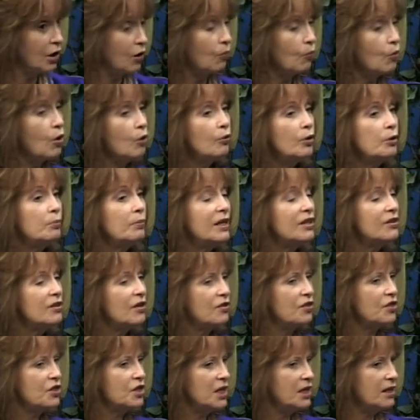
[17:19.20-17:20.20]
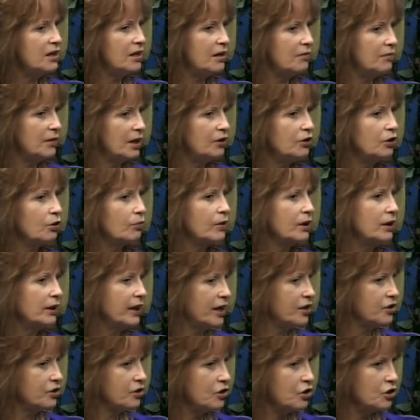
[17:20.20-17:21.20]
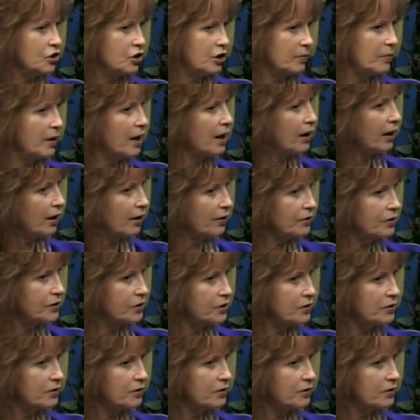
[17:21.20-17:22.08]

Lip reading: What would be the theme in the relationship house?